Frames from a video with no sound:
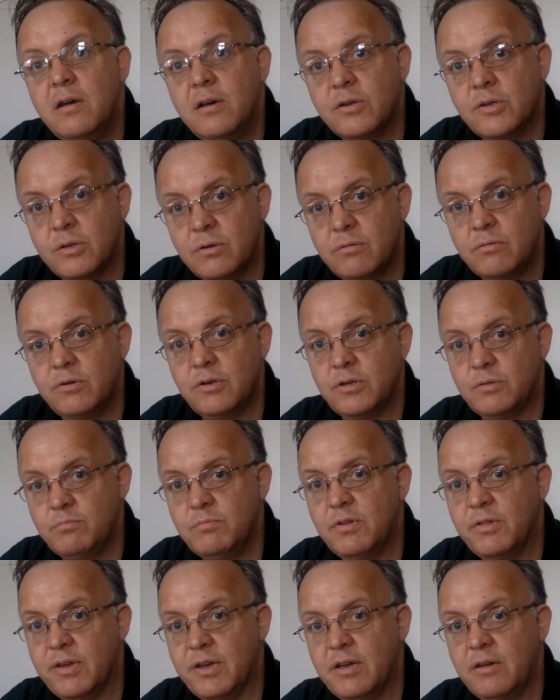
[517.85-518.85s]
a soldier's
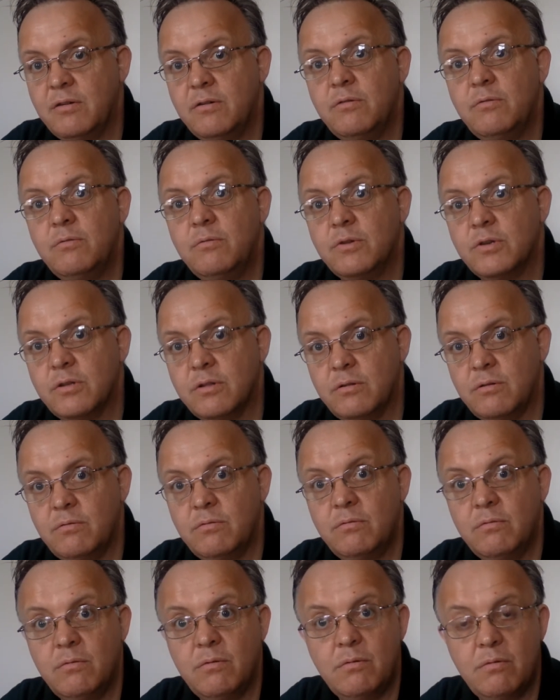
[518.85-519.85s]
mother who was
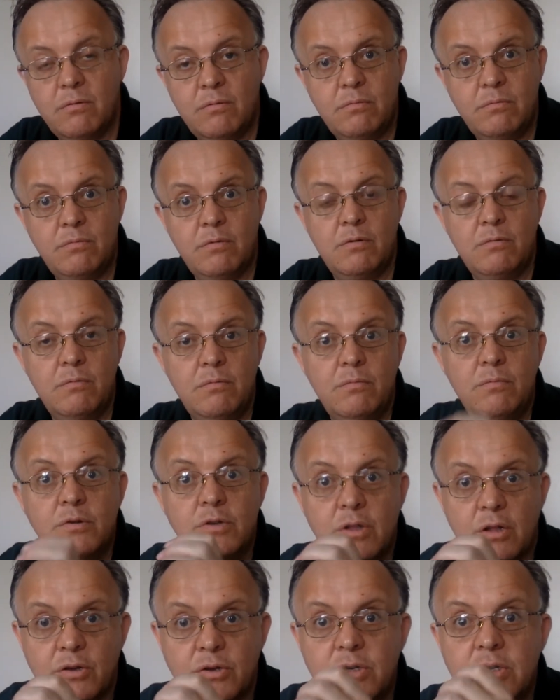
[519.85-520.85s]
who, who
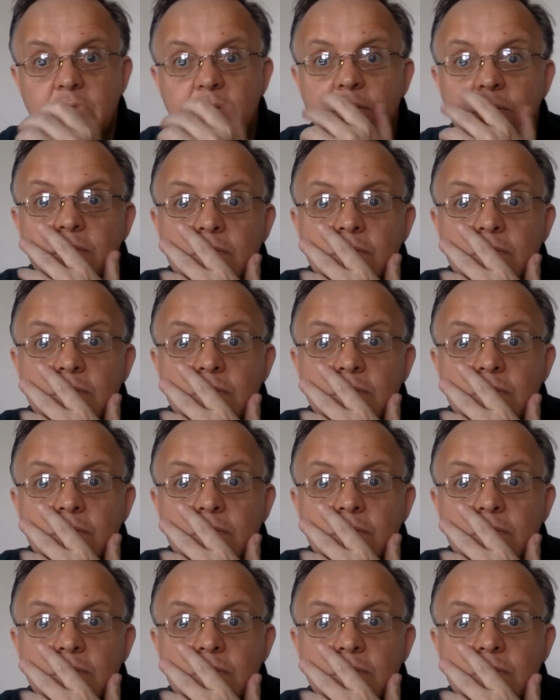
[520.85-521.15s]
was lost.